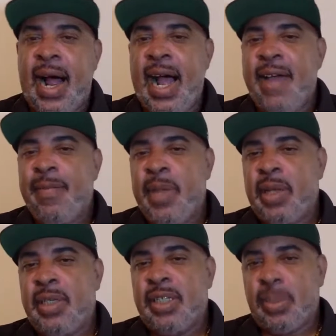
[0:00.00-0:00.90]
I've
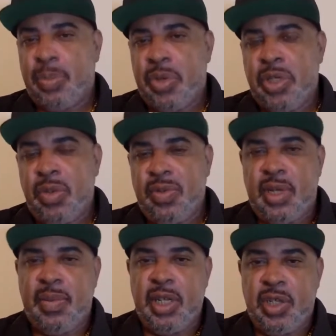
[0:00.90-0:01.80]
been disappointed with
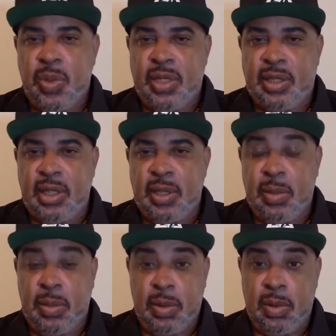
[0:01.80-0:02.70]
some of these West
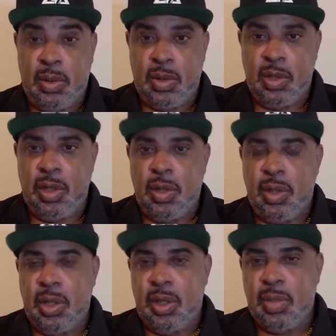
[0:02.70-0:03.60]
Indian,
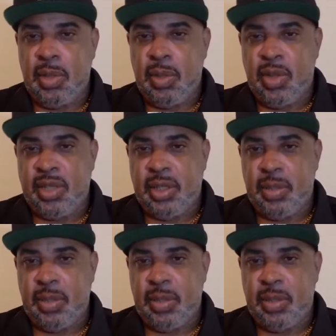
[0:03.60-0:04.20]
the West